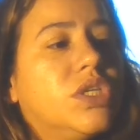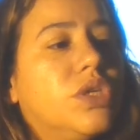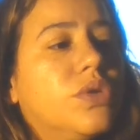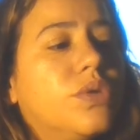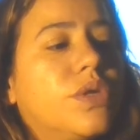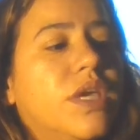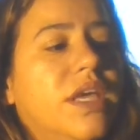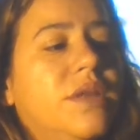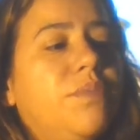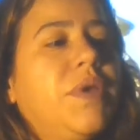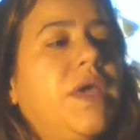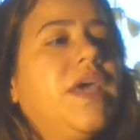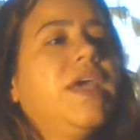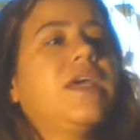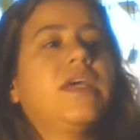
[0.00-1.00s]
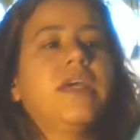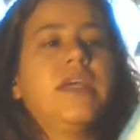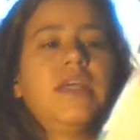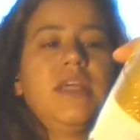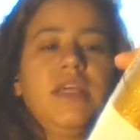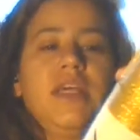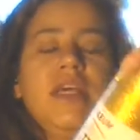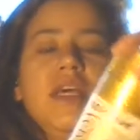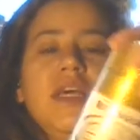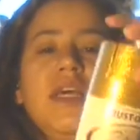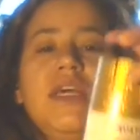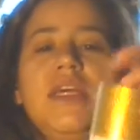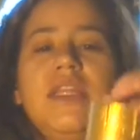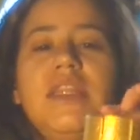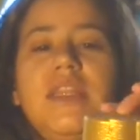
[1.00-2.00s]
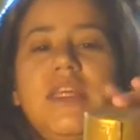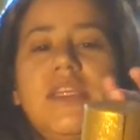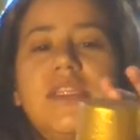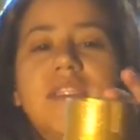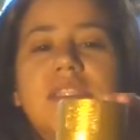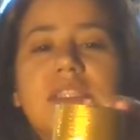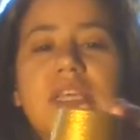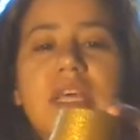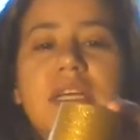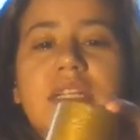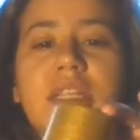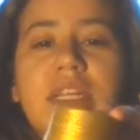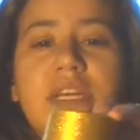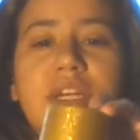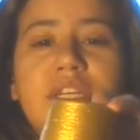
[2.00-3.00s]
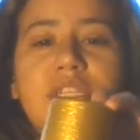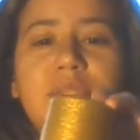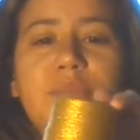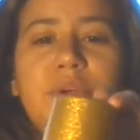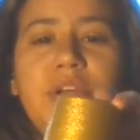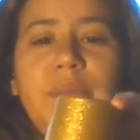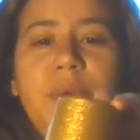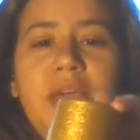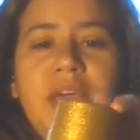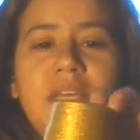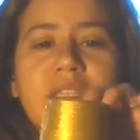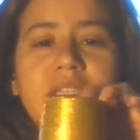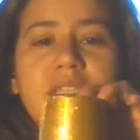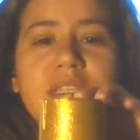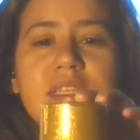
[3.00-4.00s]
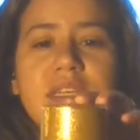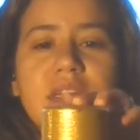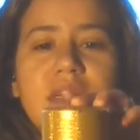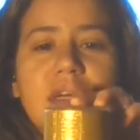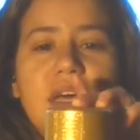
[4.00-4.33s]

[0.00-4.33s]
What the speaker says: You can pick this glitter spray paint.